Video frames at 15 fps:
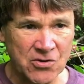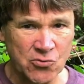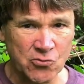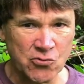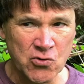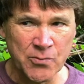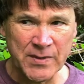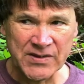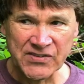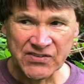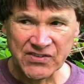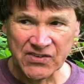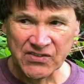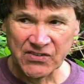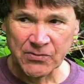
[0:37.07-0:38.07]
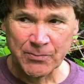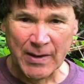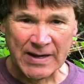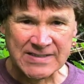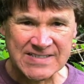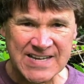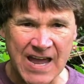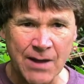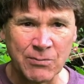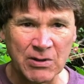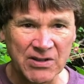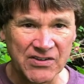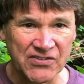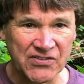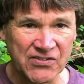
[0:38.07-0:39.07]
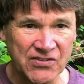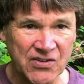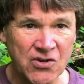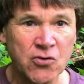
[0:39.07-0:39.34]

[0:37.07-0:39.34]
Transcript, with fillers: Rubus spectabilis.